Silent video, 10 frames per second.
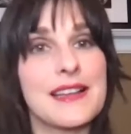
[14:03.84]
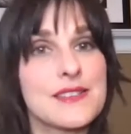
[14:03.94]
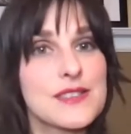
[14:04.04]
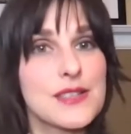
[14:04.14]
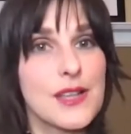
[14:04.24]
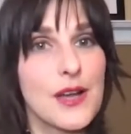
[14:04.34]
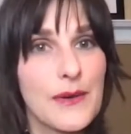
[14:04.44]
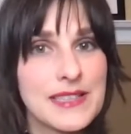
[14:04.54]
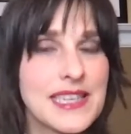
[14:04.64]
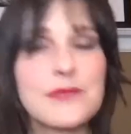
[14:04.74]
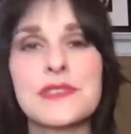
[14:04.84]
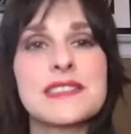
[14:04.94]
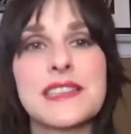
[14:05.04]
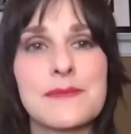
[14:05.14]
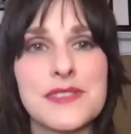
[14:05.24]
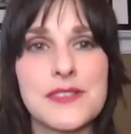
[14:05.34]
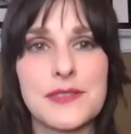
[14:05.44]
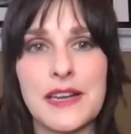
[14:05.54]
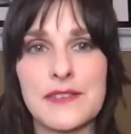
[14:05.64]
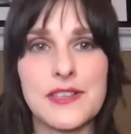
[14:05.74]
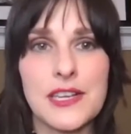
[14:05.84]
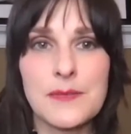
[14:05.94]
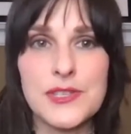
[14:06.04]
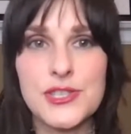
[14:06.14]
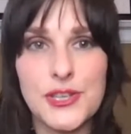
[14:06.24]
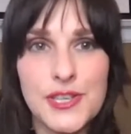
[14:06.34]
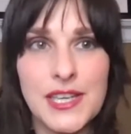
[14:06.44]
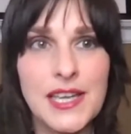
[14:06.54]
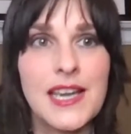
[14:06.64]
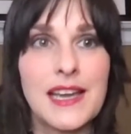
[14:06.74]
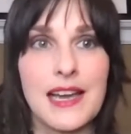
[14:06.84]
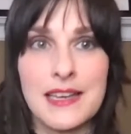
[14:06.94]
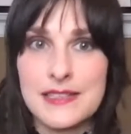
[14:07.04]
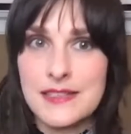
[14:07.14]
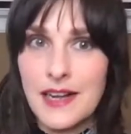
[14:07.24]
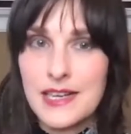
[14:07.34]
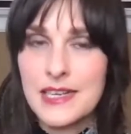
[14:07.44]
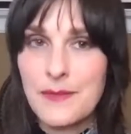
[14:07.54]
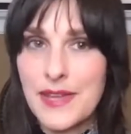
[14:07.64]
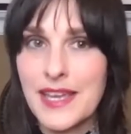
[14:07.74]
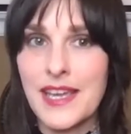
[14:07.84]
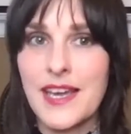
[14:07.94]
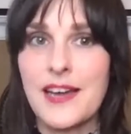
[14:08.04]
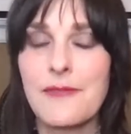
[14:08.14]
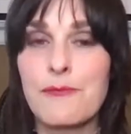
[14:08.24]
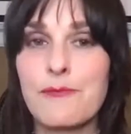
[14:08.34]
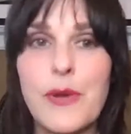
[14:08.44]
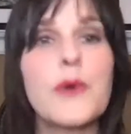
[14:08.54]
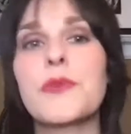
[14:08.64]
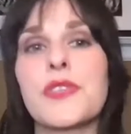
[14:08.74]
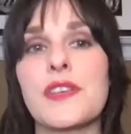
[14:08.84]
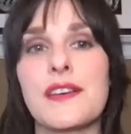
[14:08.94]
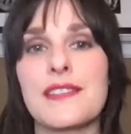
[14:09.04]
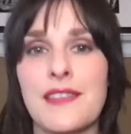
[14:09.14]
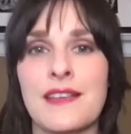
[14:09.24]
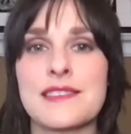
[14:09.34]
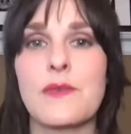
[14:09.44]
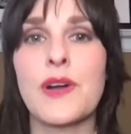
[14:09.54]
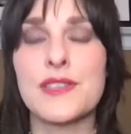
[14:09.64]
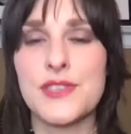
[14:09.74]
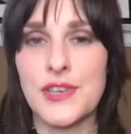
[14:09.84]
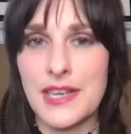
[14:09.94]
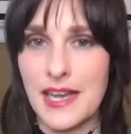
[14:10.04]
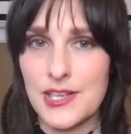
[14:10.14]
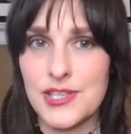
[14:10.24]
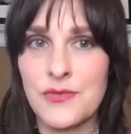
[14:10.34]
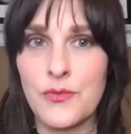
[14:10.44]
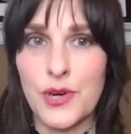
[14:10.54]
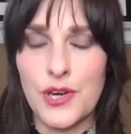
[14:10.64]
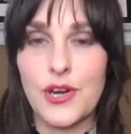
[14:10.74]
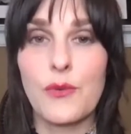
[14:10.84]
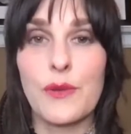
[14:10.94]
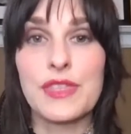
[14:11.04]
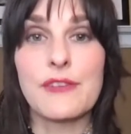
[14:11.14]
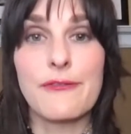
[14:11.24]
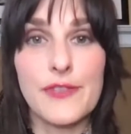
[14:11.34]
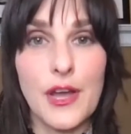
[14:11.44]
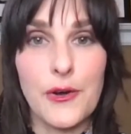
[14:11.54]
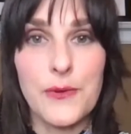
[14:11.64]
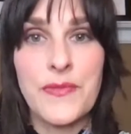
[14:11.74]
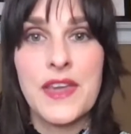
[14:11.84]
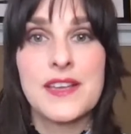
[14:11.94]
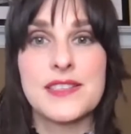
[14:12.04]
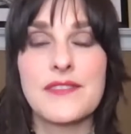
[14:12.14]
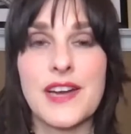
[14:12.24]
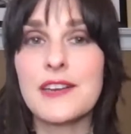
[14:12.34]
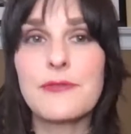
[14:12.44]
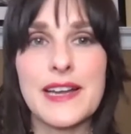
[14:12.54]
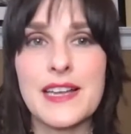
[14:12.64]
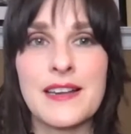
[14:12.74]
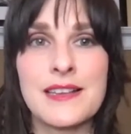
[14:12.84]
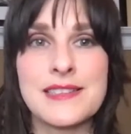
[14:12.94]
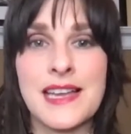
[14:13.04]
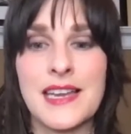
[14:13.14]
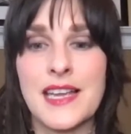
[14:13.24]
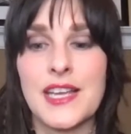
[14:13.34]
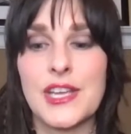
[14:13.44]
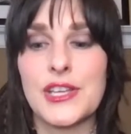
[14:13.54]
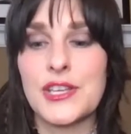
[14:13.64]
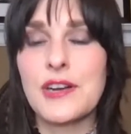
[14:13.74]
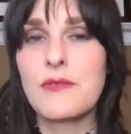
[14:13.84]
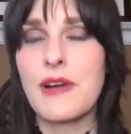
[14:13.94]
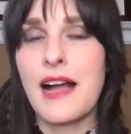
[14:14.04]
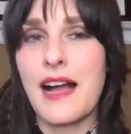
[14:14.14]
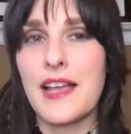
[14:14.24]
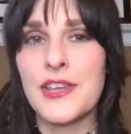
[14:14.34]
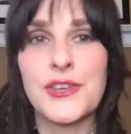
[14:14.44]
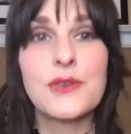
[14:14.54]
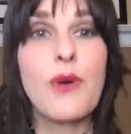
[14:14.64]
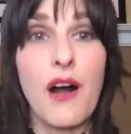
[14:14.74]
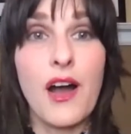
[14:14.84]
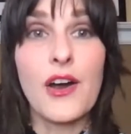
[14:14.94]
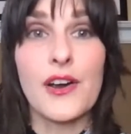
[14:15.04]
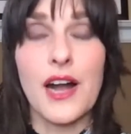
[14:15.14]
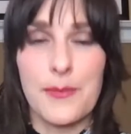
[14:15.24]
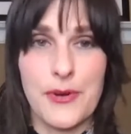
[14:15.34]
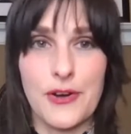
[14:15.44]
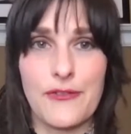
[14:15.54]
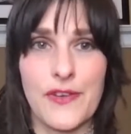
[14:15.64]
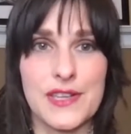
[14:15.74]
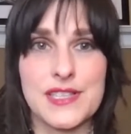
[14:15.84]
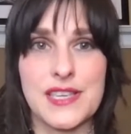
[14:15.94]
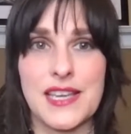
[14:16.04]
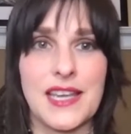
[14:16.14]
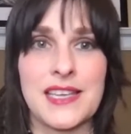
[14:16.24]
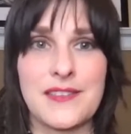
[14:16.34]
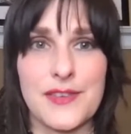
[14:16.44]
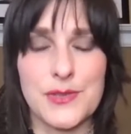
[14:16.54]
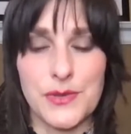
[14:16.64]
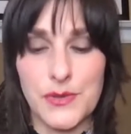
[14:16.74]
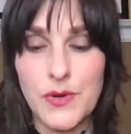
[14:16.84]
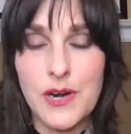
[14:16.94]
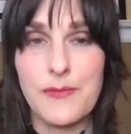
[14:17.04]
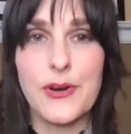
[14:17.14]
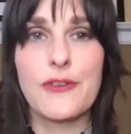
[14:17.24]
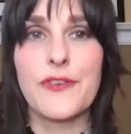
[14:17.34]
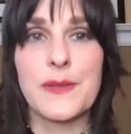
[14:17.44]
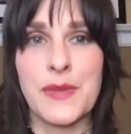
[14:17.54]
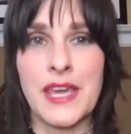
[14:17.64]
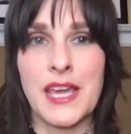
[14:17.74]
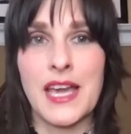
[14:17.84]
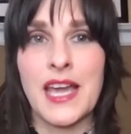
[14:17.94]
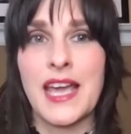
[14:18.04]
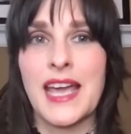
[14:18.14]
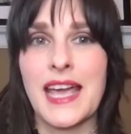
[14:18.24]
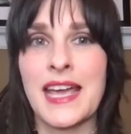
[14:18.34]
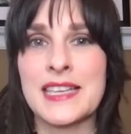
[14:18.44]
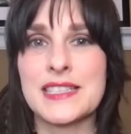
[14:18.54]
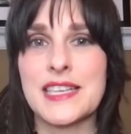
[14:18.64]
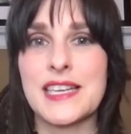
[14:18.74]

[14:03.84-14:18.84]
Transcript: and slowing down when it's time to slow down. It's not going to be jerky, and it's not going to be both things at once. You're going to actually work with the flow. So you've got to recognize that you are a perfect individual. You are a perfect being. And